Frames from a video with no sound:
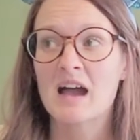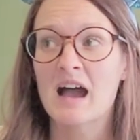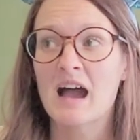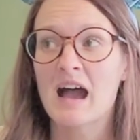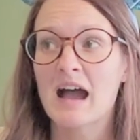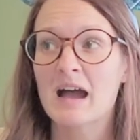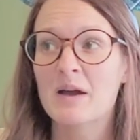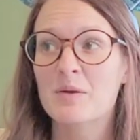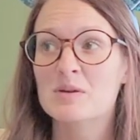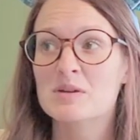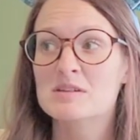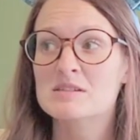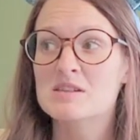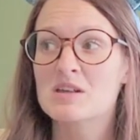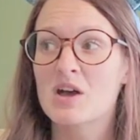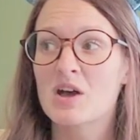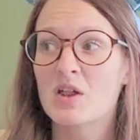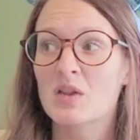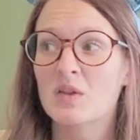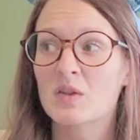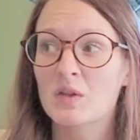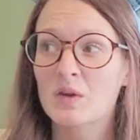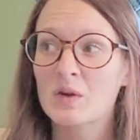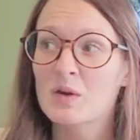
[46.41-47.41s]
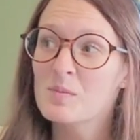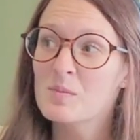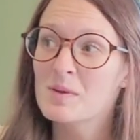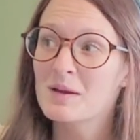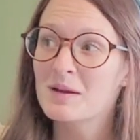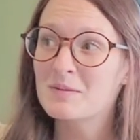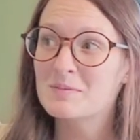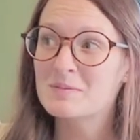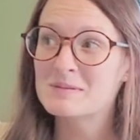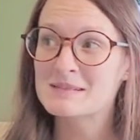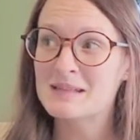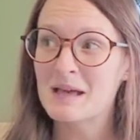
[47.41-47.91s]
I was a little bit
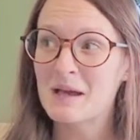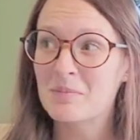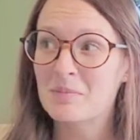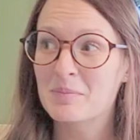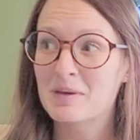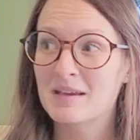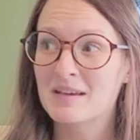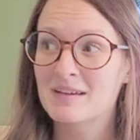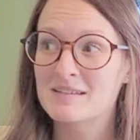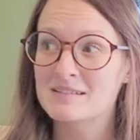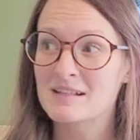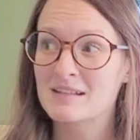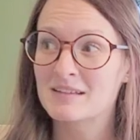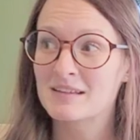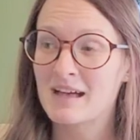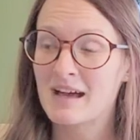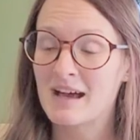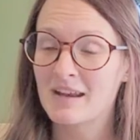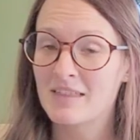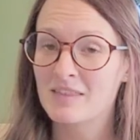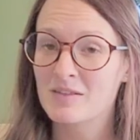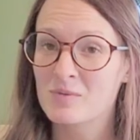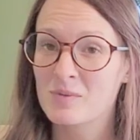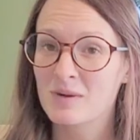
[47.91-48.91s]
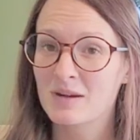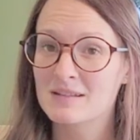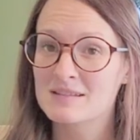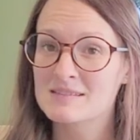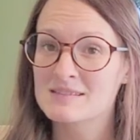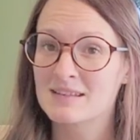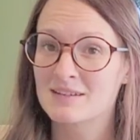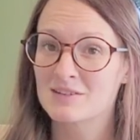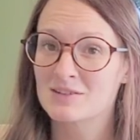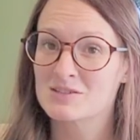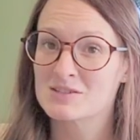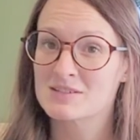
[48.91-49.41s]
upset because a lot of the ones
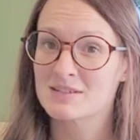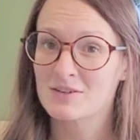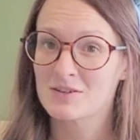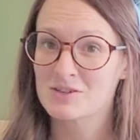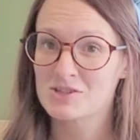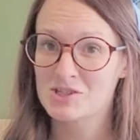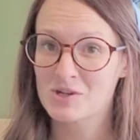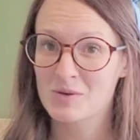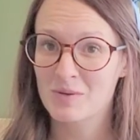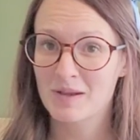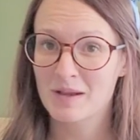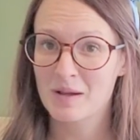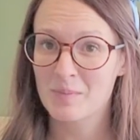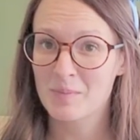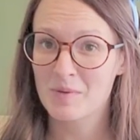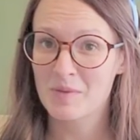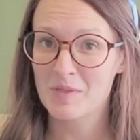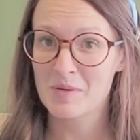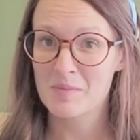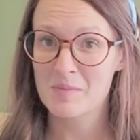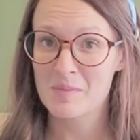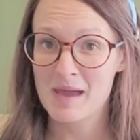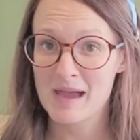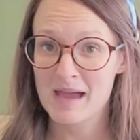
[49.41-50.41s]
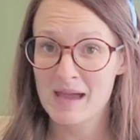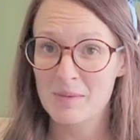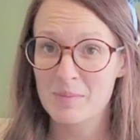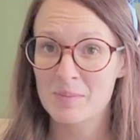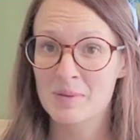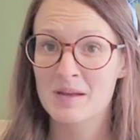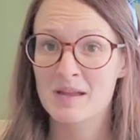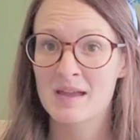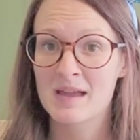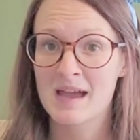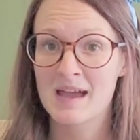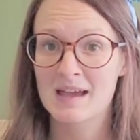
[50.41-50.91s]
that are still showing up on the map
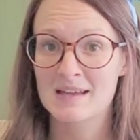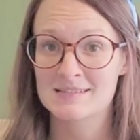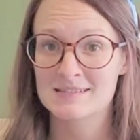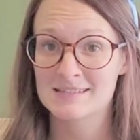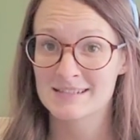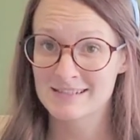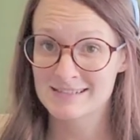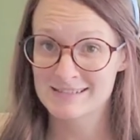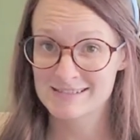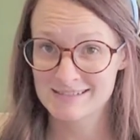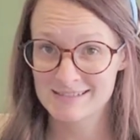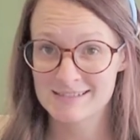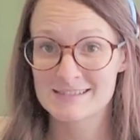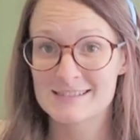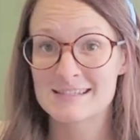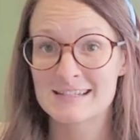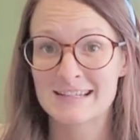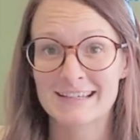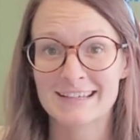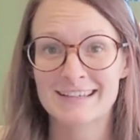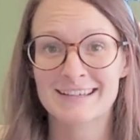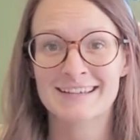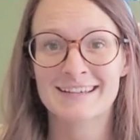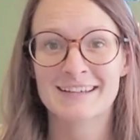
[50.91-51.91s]
as existing